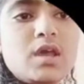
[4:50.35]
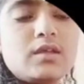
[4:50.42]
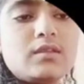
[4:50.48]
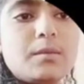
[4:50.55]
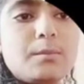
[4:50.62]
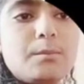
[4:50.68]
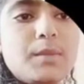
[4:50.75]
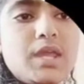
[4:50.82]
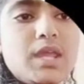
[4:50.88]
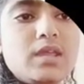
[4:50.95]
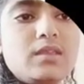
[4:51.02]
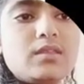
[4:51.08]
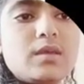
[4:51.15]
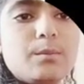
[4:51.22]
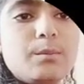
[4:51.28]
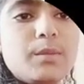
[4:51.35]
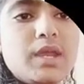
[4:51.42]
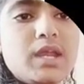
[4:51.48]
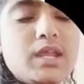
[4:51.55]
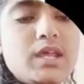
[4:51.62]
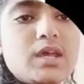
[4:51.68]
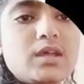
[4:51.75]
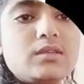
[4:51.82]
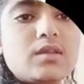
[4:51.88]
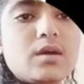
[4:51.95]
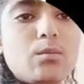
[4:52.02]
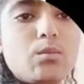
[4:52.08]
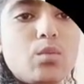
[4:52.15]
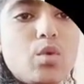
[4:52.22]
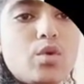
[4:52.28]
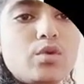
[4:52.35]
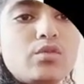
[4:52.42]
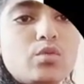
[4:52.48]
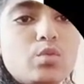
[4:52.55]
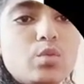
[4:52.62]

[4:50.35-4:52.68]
the mean, the median, the modes,